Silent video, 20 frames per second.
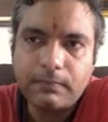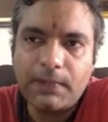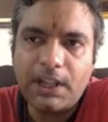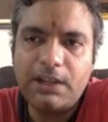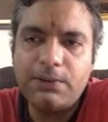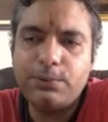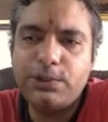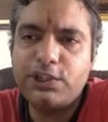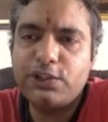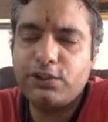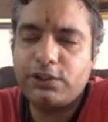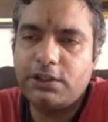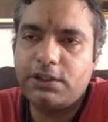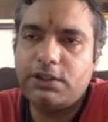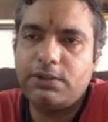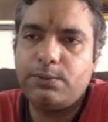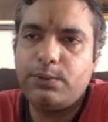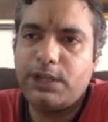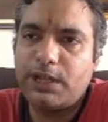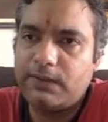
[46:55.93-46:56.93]
which
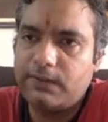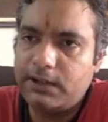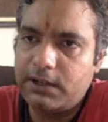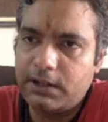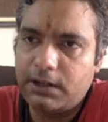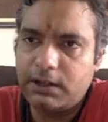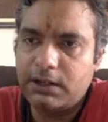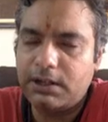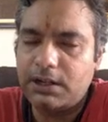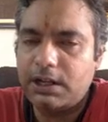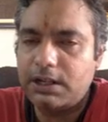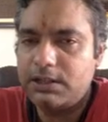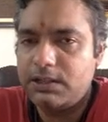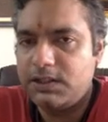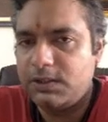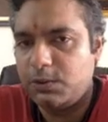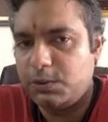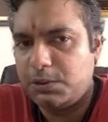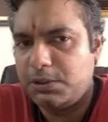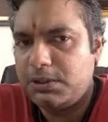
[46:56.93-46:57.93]
we have learned in high
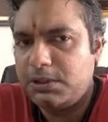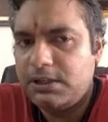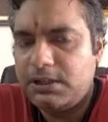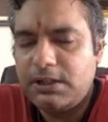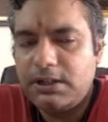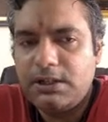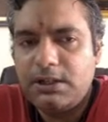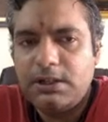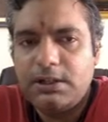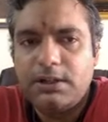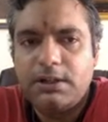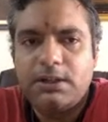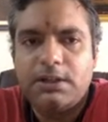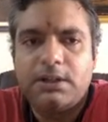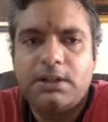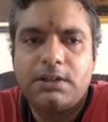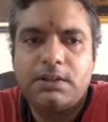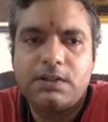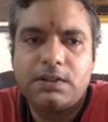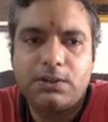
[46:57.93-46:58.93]
school.
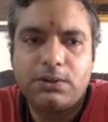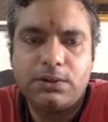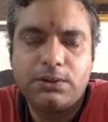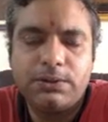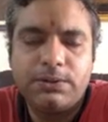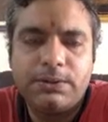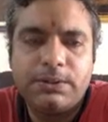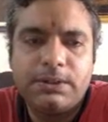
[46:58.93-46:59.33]
So,